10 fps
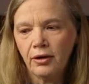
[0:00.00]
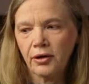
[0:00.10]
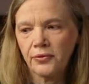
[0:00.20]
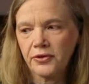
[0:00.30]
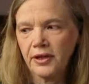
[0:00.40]

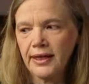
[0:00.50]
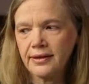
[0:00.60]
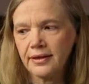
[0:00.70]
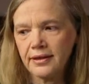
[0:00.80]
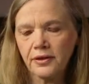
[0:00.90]
after
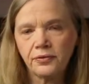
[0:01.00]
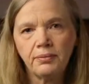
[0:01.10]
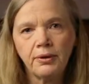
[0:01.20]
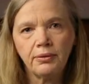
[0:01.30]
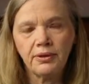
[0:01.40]
exiting
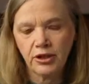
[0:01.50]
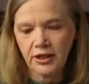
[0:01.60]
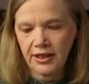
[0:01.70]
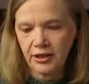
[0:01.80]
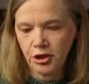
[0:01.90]
from home
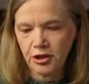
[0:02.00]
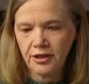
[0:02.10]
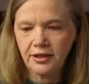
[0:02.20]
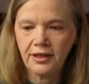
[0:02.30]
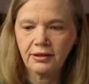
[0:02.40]
education
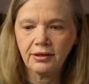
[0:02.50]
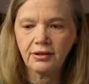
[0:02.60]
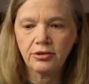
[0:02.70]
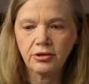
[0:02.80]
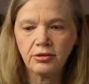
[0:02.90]
and then
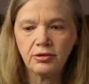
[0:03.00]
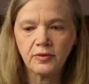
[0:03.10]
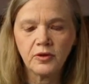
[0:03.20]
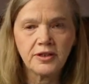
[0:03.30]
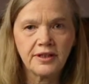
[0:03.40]
going to
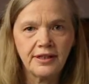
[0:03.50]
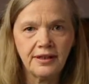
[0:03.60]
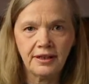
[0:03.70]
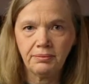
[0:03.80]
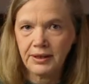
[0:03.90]
university
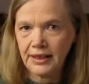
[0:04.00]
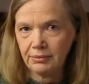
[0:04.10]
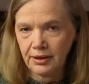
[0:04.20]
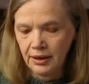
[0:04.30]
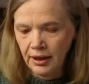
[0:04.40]
and then
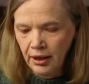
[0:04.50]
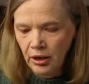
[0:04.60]
becoming